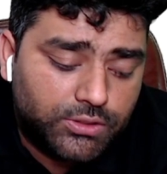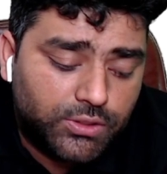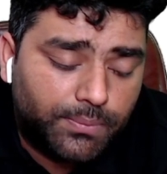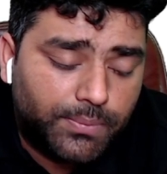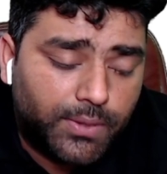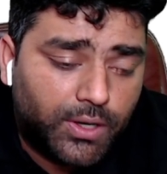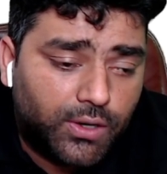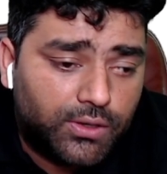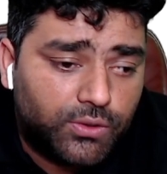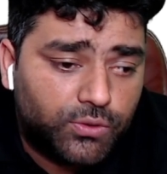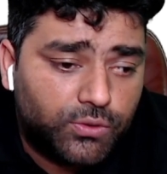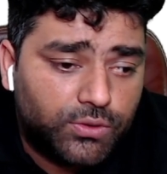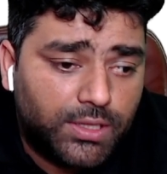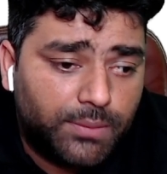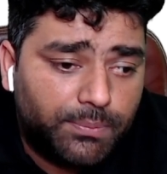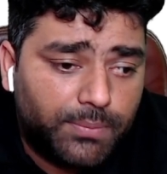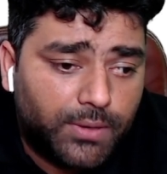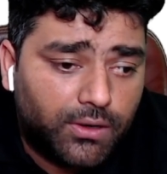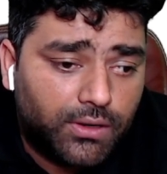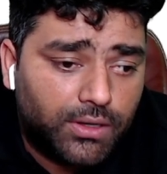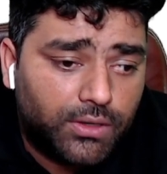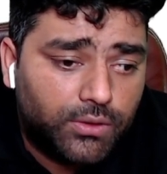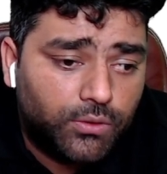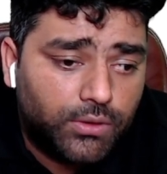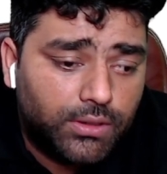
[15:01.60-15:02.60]
So power to the
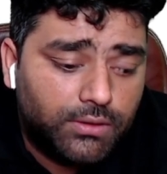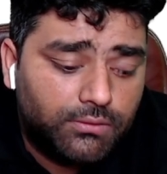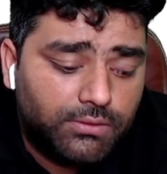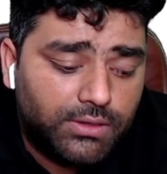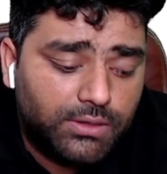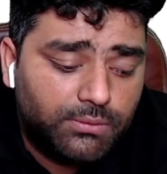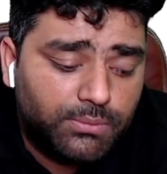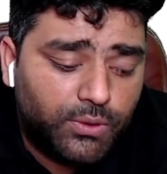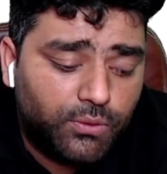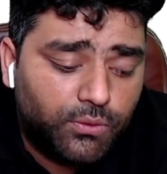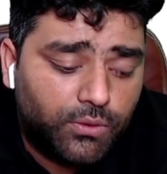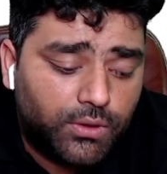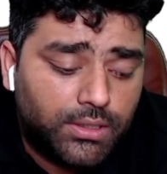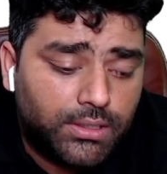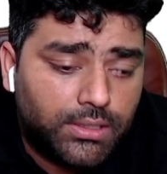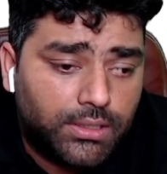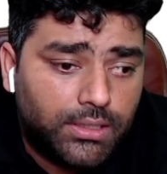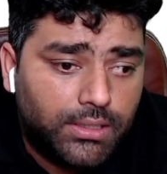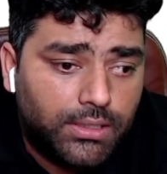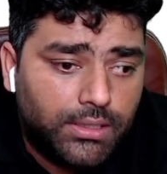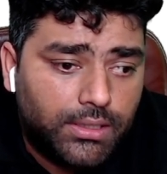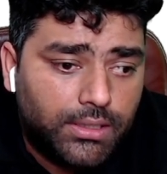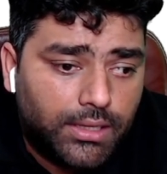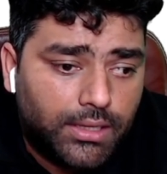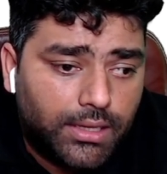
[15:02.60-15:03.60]
power rule will be what?
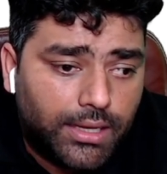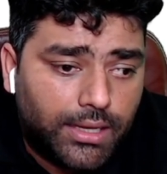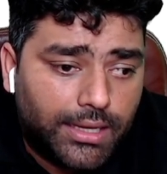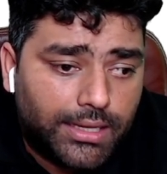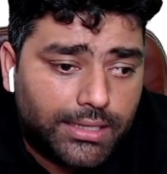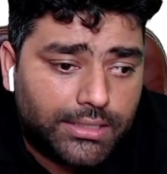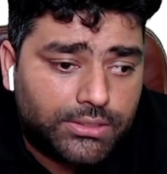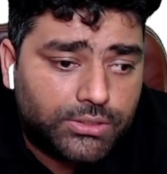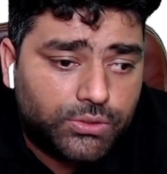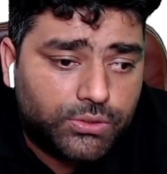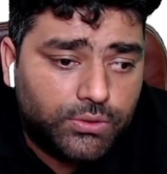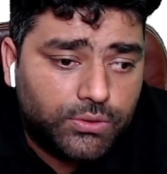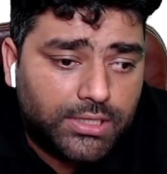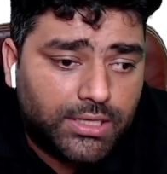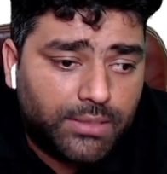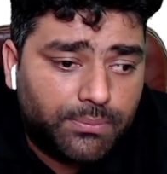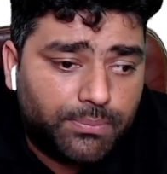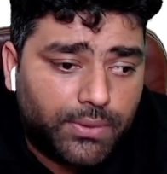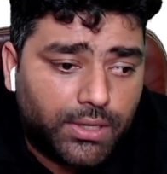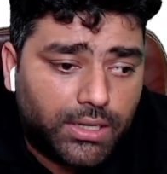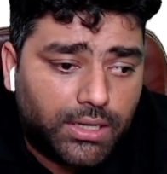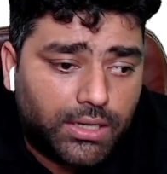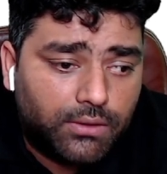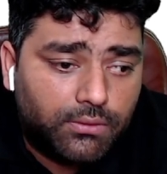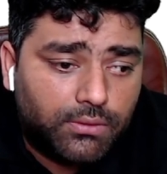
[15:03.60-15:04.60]
X to the
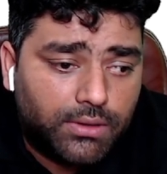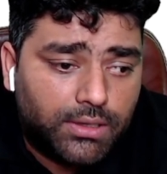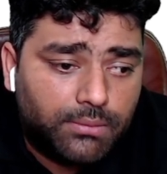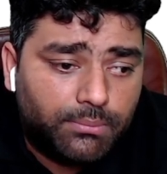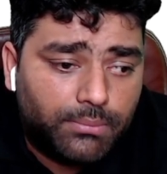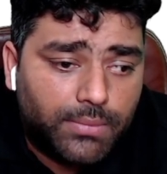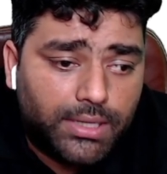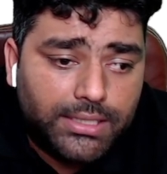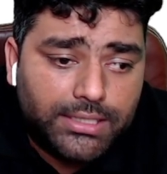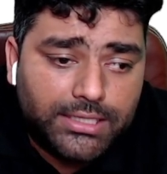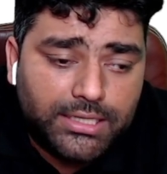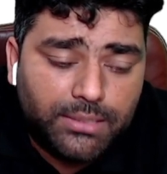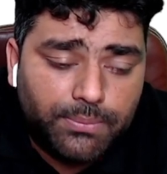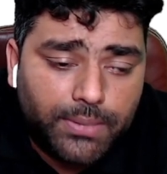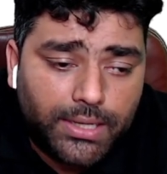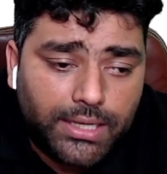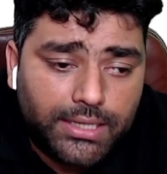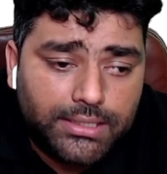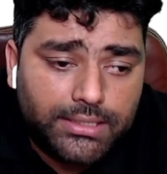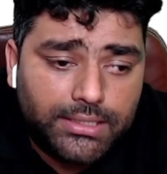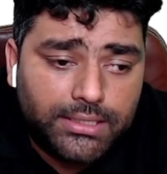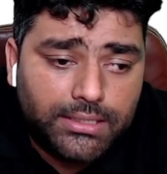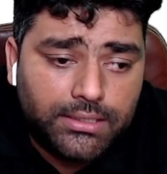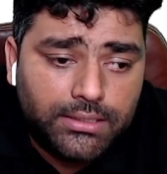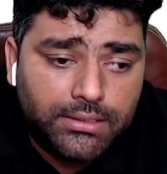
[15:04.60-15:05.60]
power,
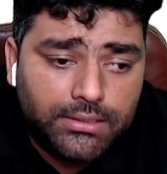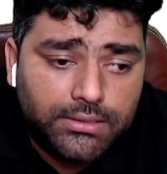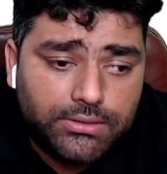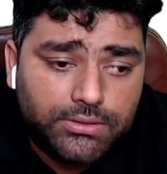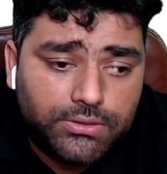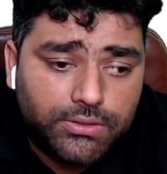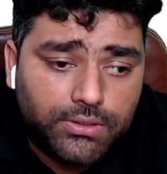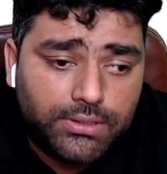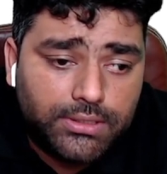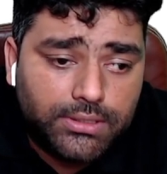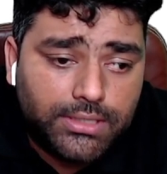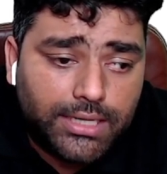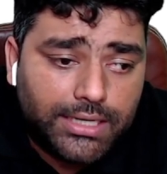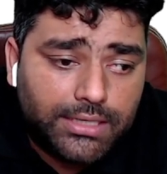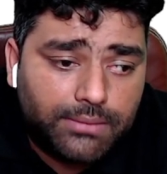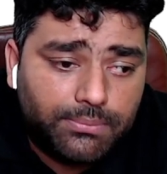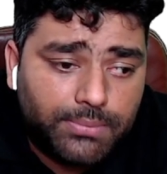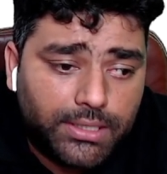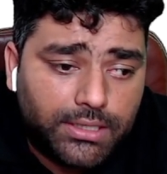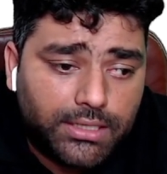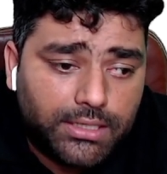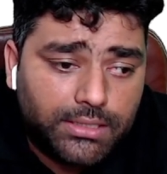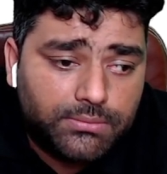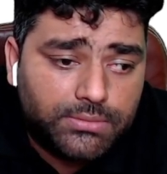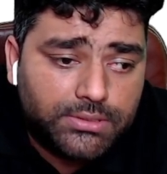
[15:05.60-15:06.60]
multiply there, so that
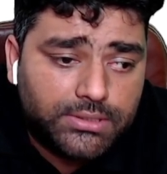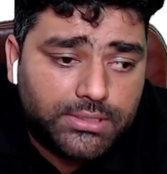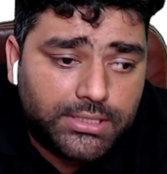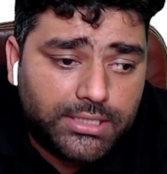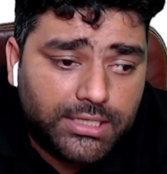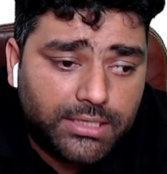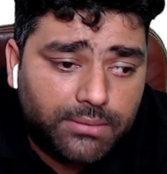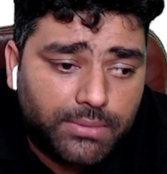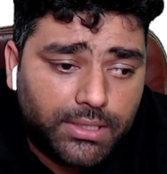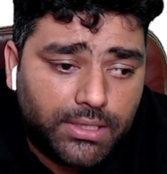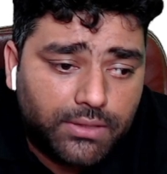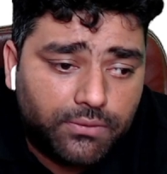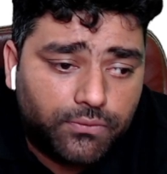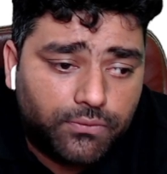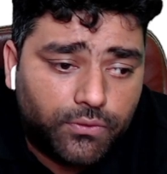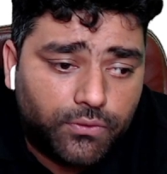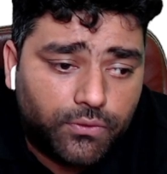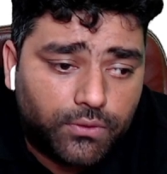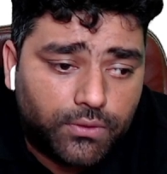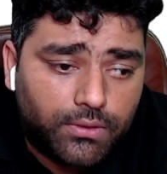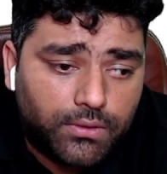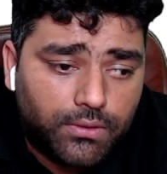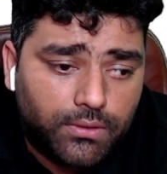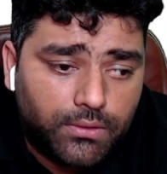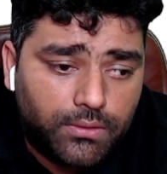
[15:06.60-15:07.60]
becomes 3 by
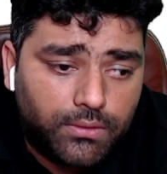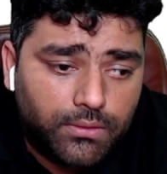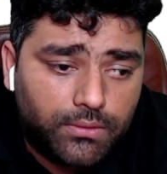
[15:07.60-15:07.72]
4.